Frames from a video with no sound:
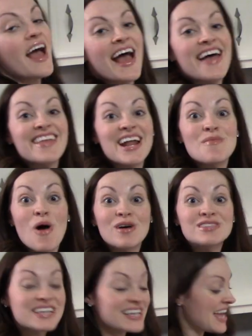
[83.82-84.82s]
And then I'm
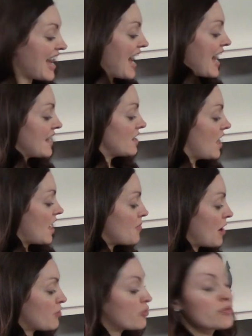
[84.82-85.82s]
also going to add
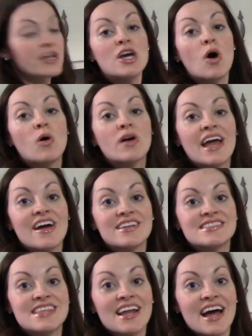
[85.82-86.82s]
about three whole
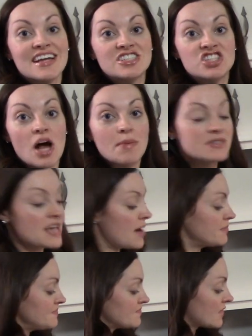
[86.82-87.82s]
carrots that I chopped up
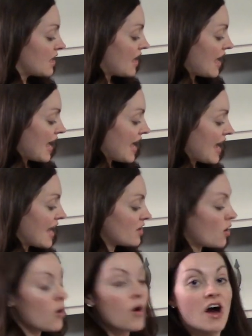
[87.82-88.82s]
and a
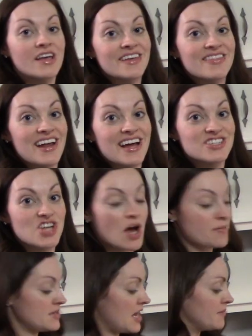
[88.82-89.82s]
whole onion that I chopped up.